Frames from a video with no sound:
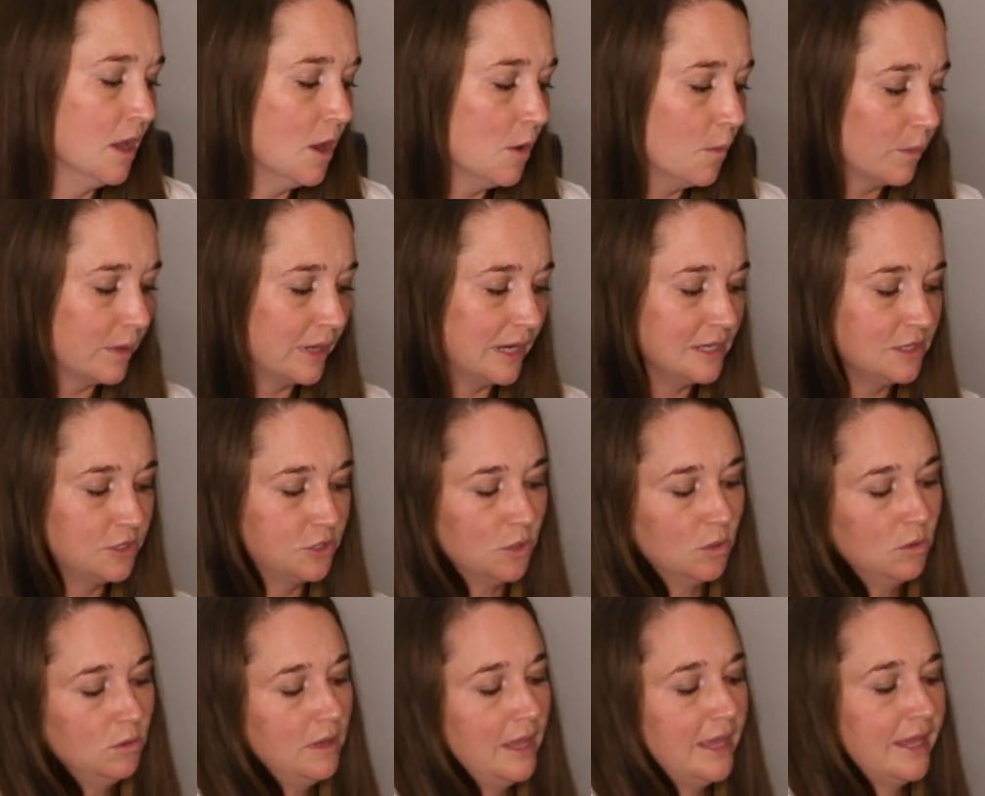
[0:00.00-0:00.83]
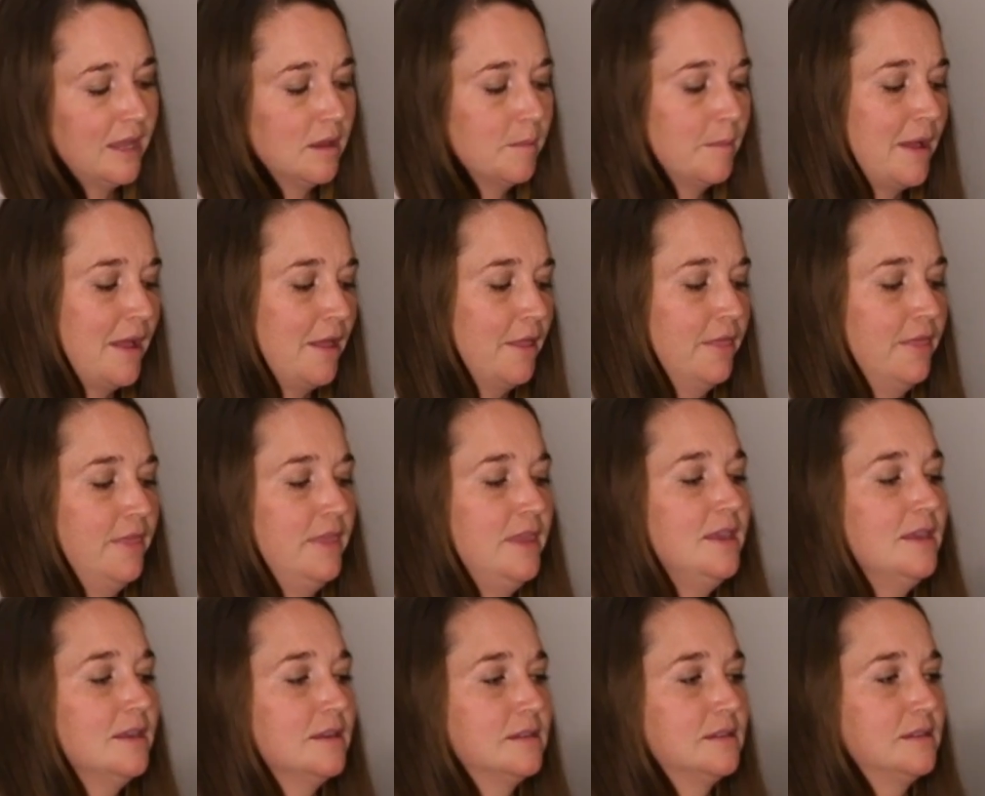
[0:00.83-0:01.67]
What I don't like about
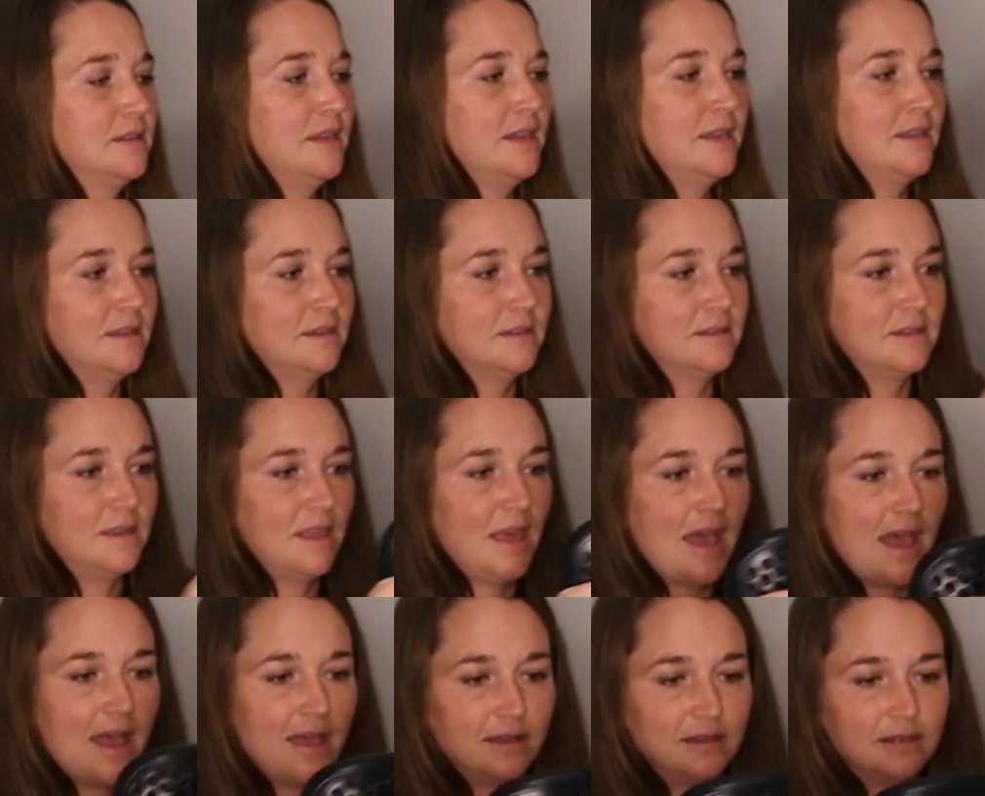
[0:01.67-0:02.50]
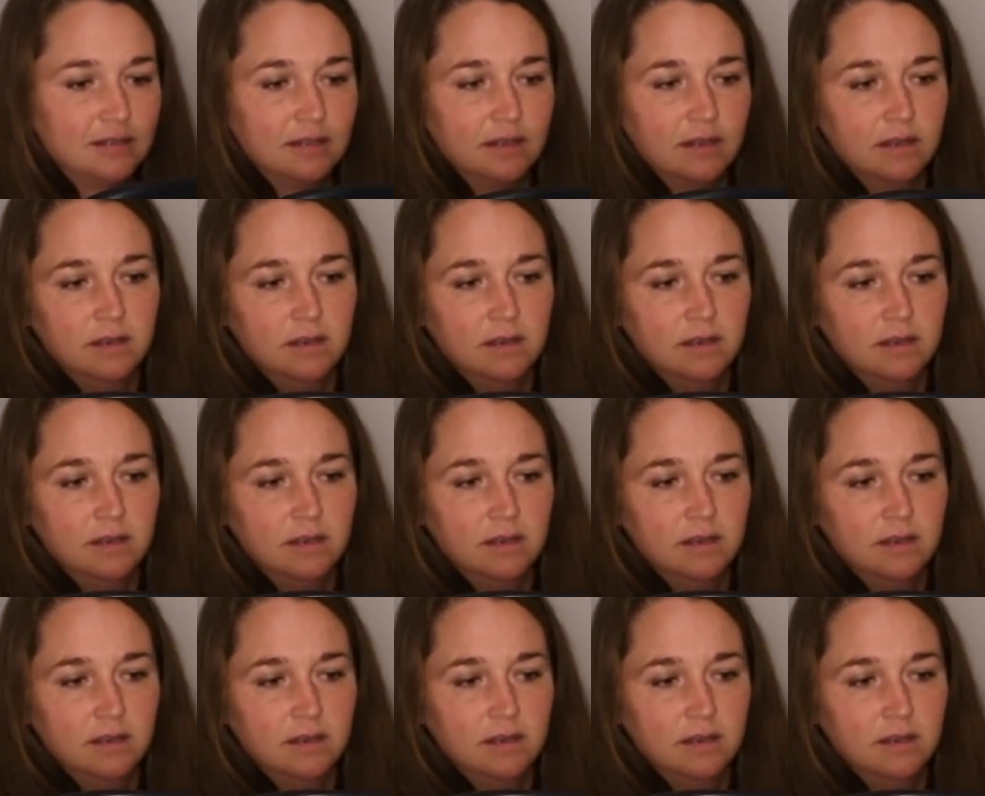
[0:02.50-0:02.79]
this is that